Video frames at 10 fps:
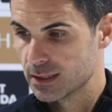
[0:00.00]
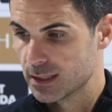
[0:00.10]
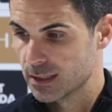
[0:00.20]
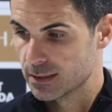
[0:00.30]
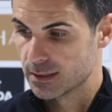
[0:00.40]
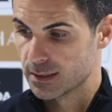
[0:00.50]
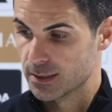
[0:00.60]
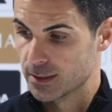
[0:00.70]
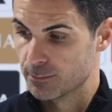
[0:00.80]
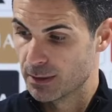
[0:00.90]
And
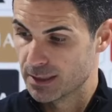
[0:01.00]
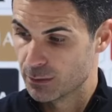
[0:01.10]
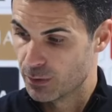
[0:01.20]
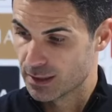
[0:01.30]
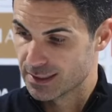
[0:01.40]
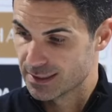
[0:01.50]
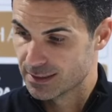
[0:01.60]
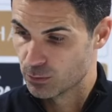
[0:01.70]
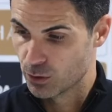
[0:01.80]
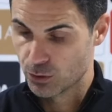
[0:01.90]
the fact
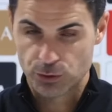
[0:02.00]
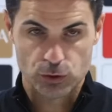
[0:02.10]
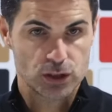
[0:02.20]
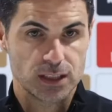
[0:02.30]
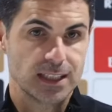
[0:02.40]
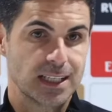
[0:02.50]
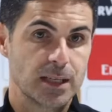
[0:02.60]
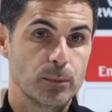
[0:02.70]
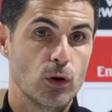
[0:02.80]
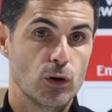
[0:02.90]
that we could not see the
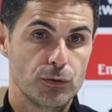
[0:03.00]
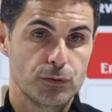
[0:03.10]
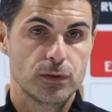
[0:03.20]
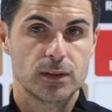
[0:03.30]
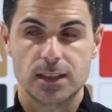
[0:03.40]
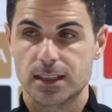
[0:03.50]
game off,